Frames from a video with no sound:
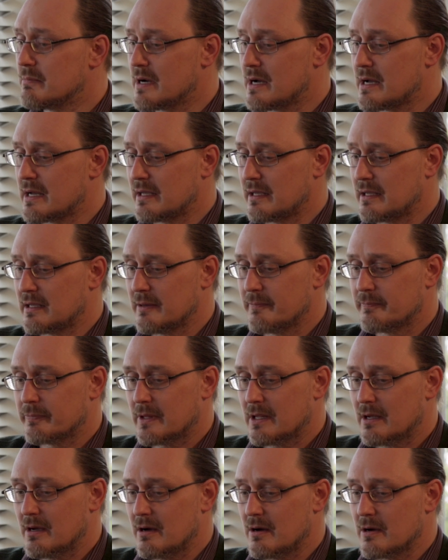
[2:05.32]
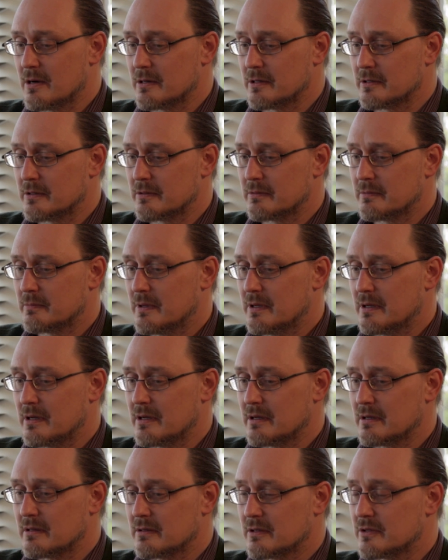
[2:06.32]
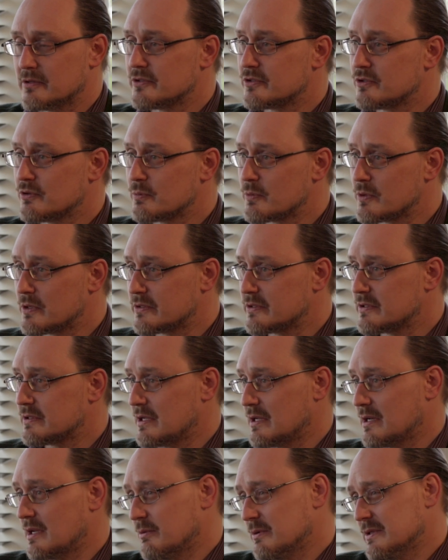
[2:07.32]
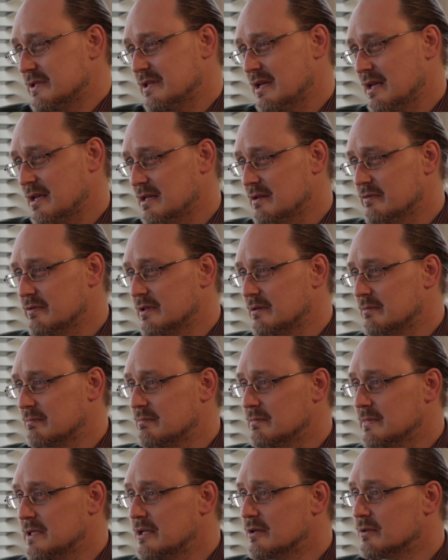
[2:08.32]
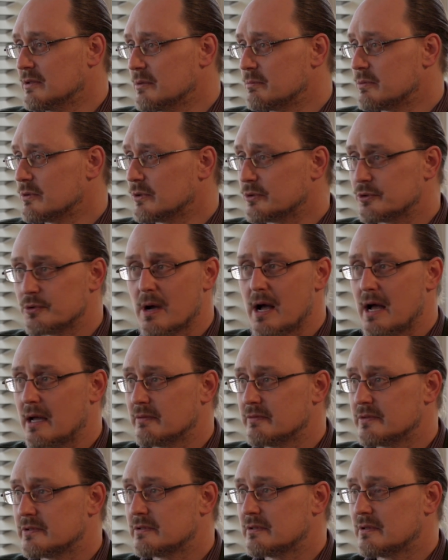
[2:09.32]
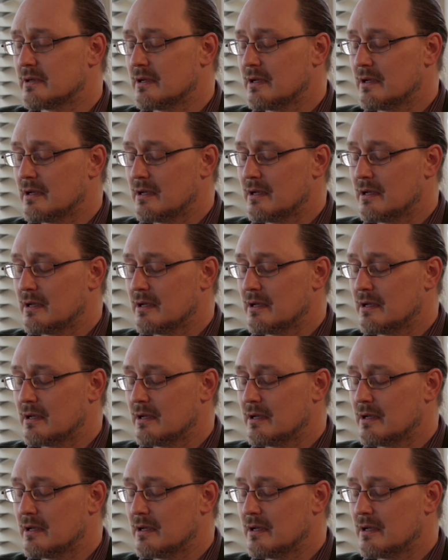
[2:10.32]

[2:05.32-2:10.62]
by our consumerist and I would say even neoliberal drives.